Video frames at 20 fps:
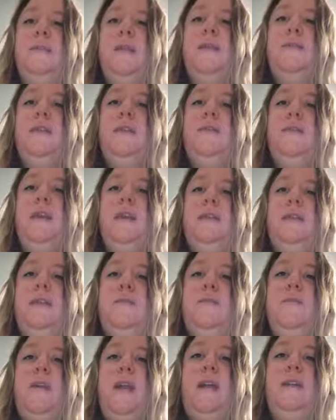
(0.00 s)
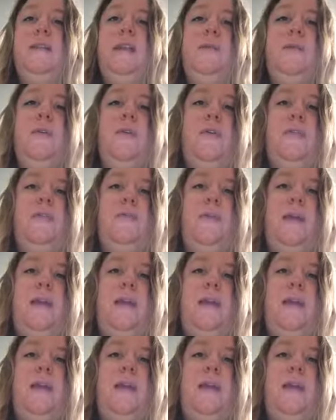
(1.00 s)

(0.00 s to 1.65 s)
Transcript: if you feed them right, they both